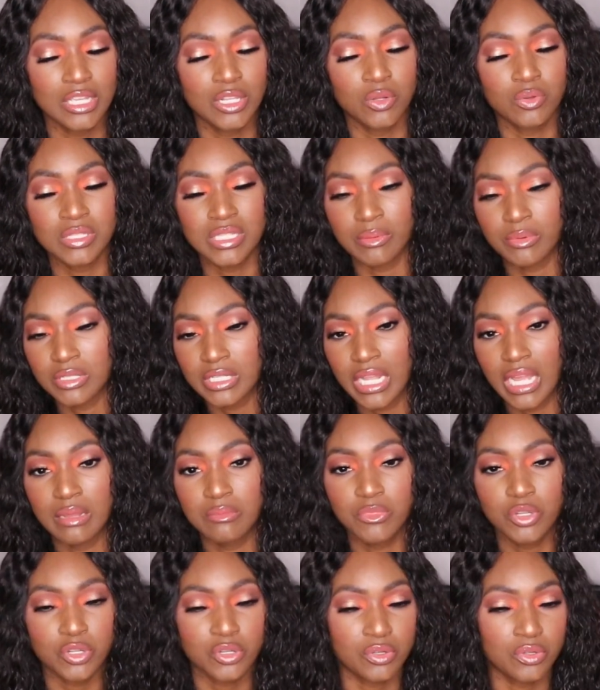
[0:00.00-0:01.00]
you know,
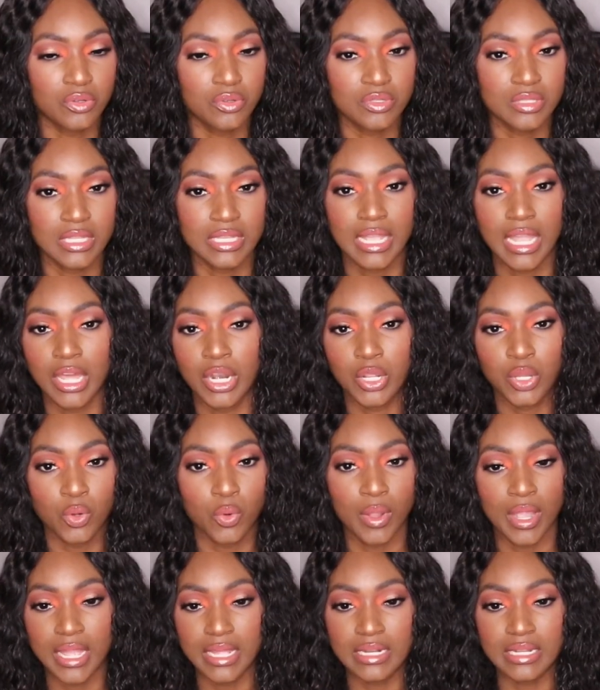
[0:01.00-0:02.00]
summertime curls, they kind of
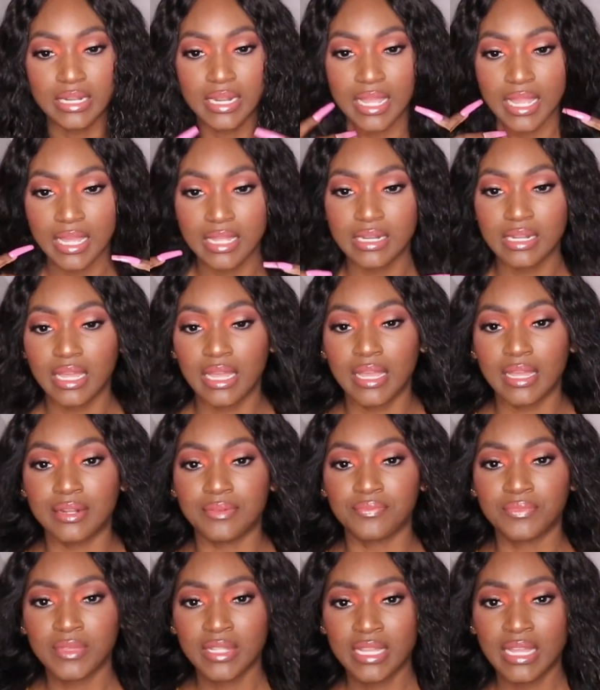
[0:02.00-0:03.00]
go hand in hand,
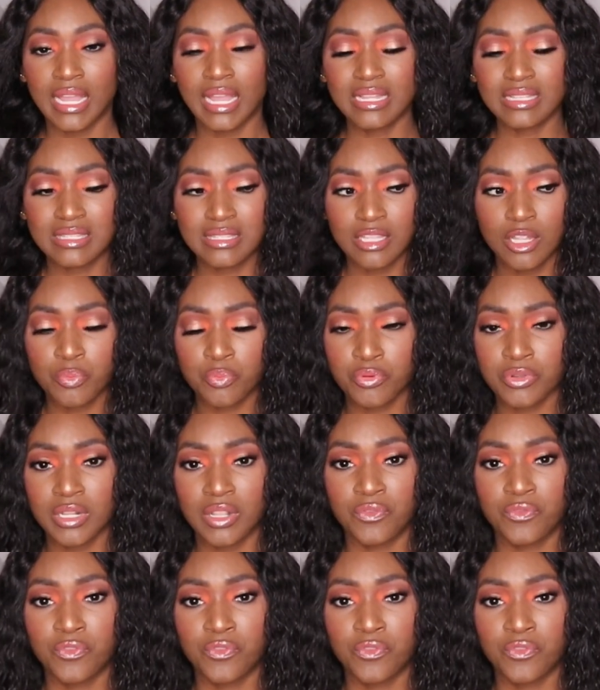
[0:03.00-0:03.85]
and it's still pretty